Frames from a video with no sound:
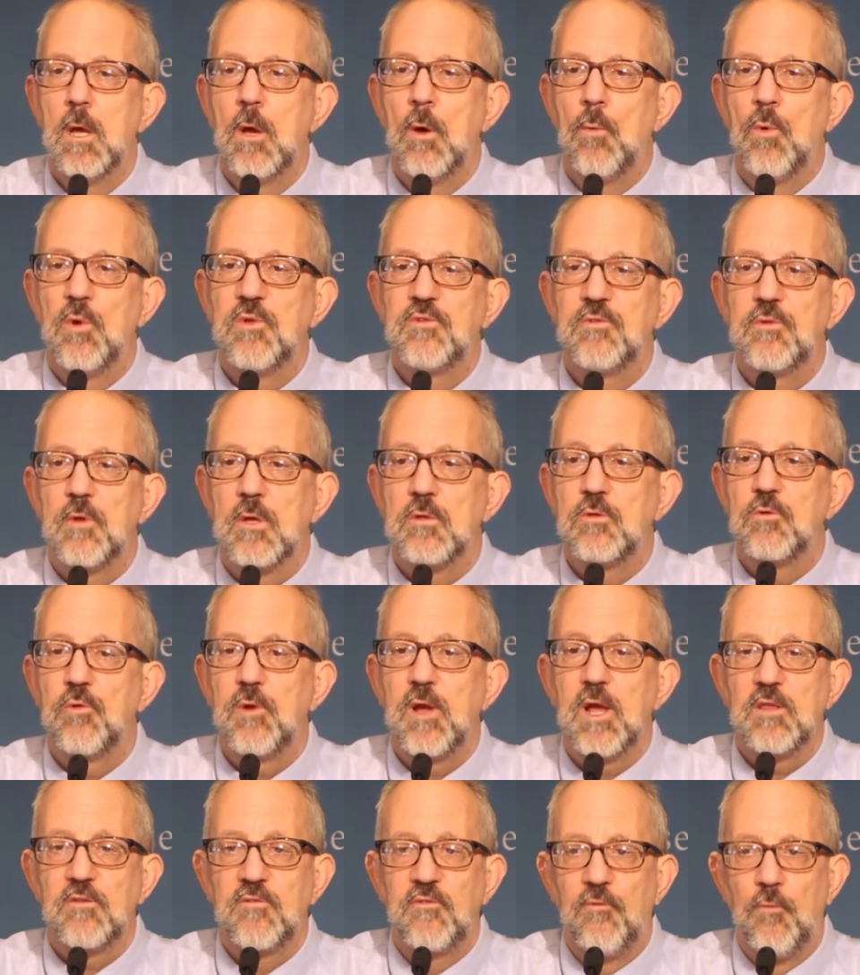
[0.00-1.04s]
was
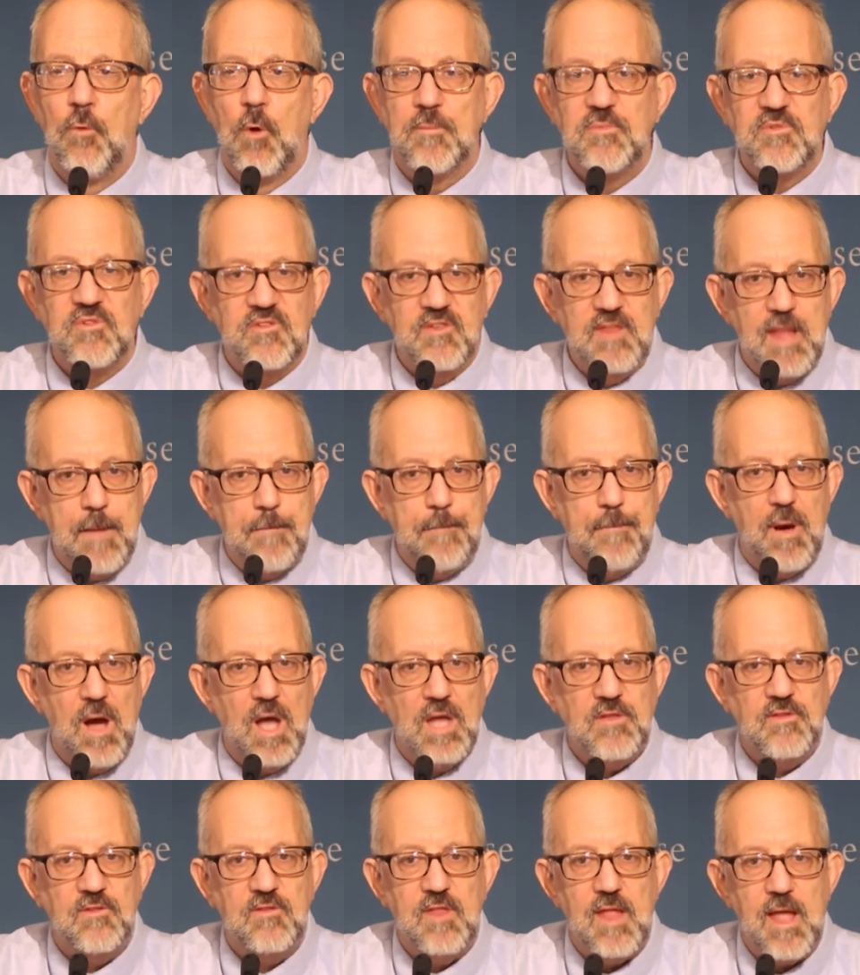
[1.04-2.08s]
transformed step by
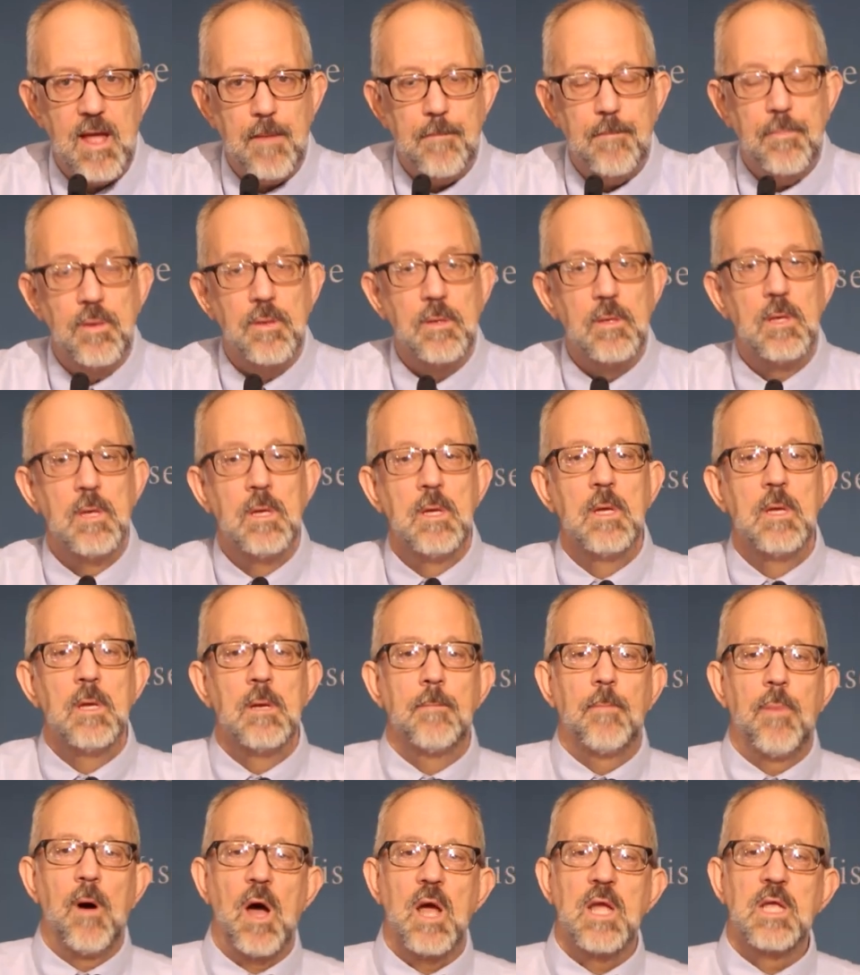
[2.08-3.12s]
step
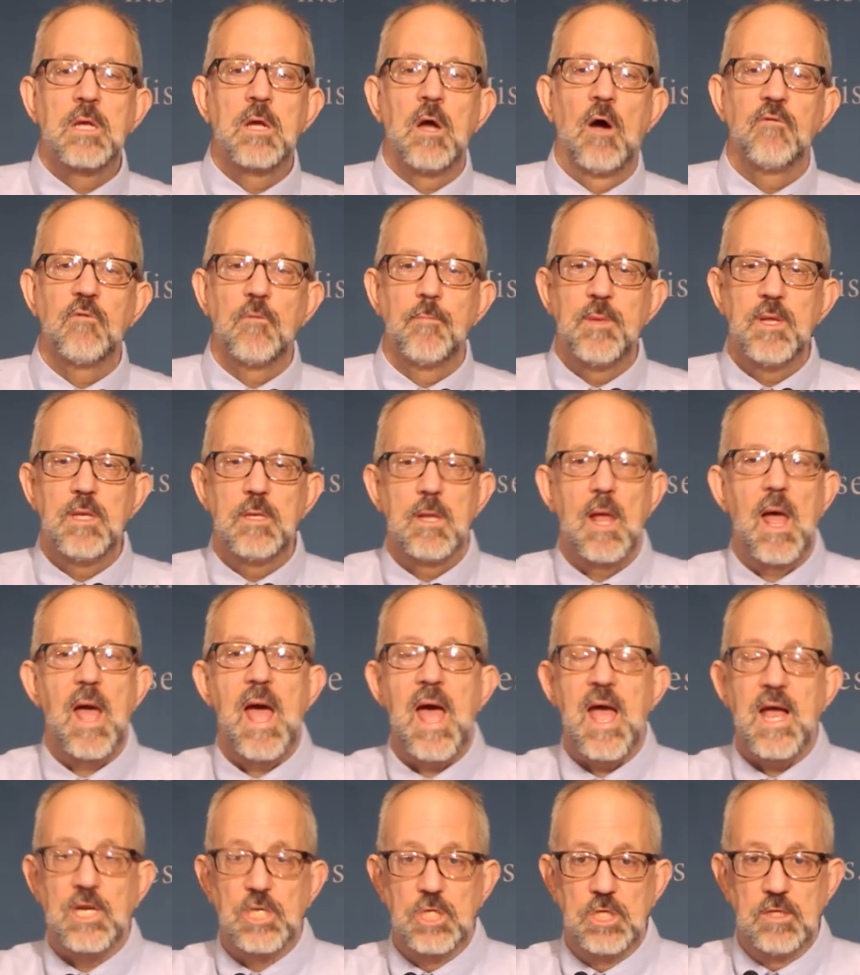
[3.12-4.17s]
by government
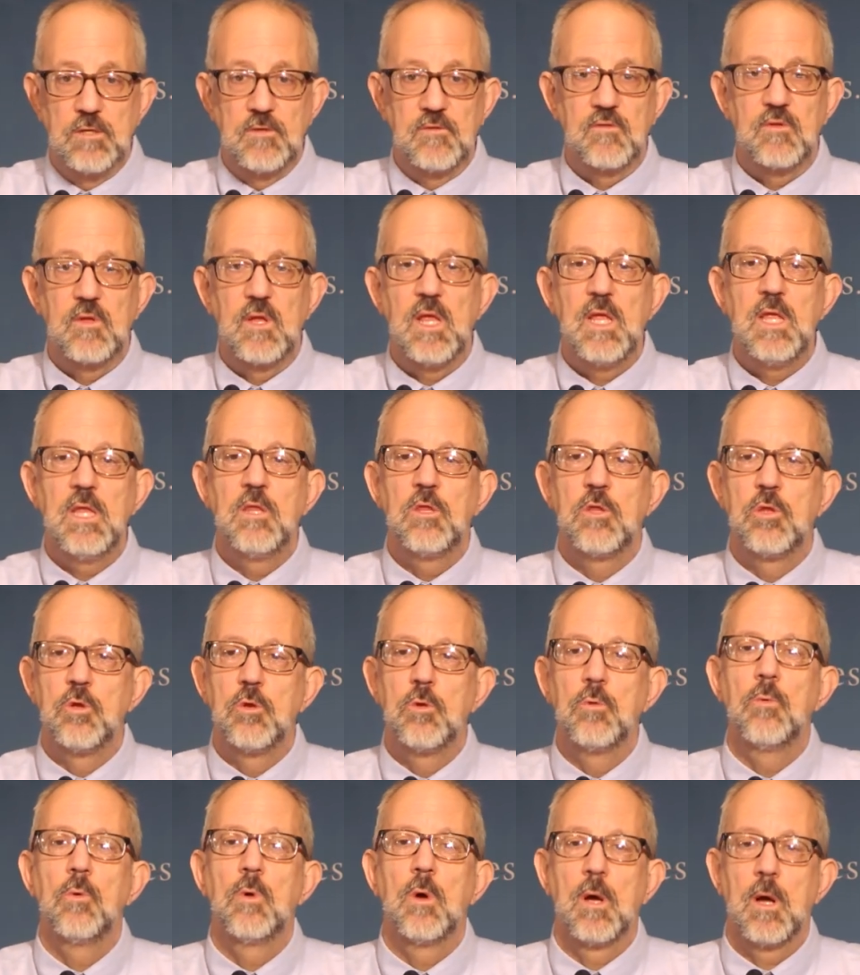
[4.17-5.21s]
actions
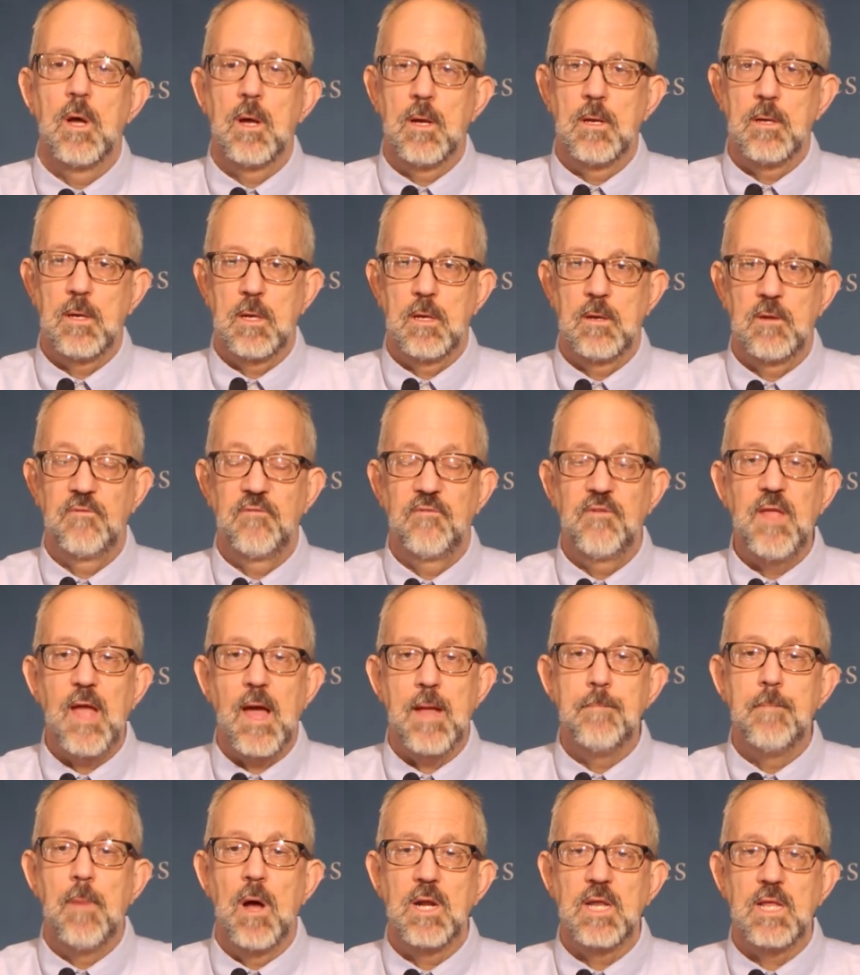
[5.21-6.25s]
into a
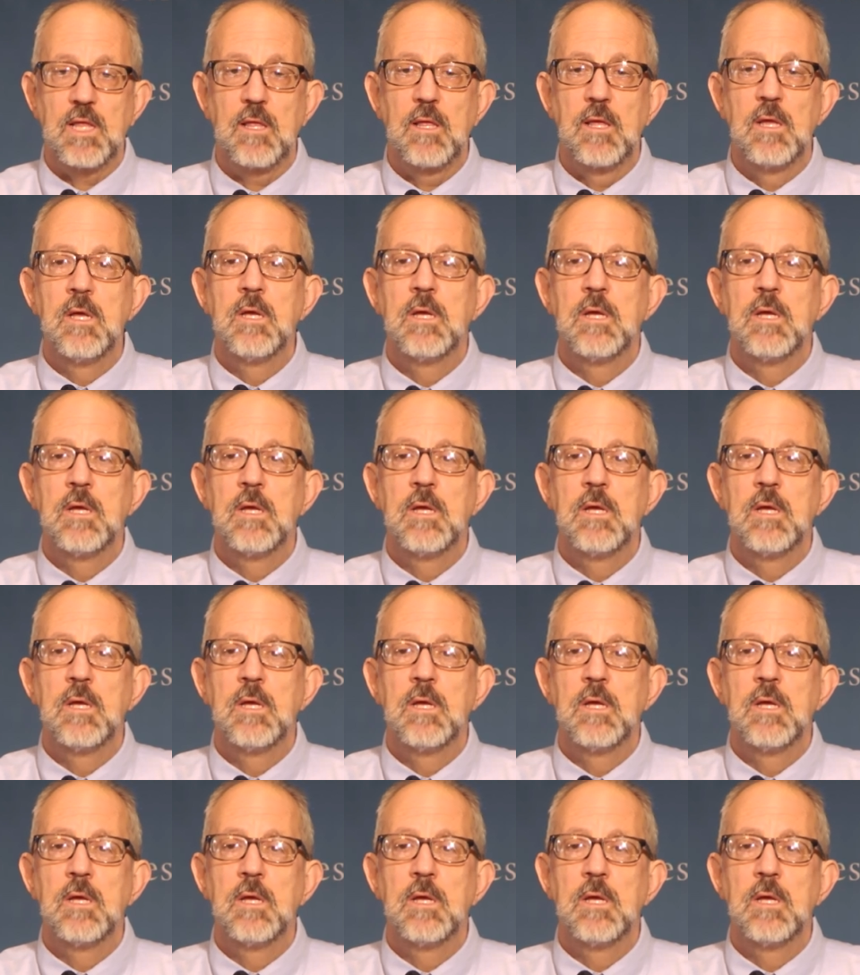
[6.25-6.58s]
fiat money